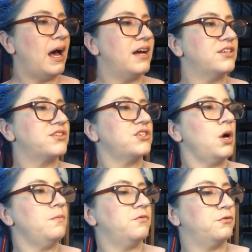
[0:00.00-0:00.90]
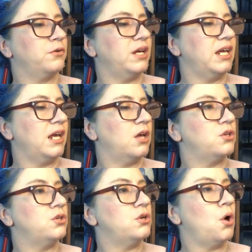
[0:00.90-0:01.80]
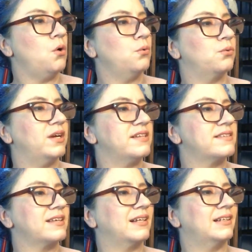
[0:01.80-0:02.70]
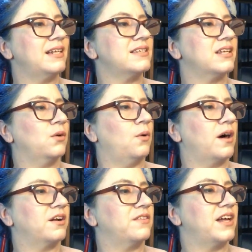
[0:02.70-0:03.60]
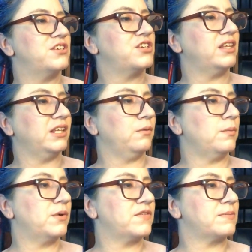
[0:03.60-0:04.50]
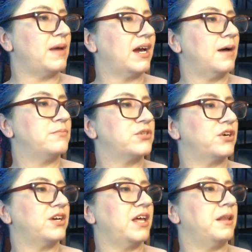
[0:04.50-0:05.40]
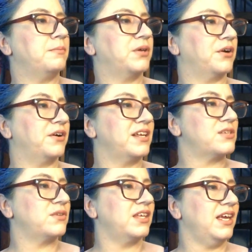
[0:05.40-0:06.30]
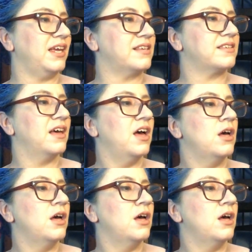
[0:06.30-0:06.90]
A soap-free, no-rinse cleansing water that gently removes makeup, dirt, and impurities with ease.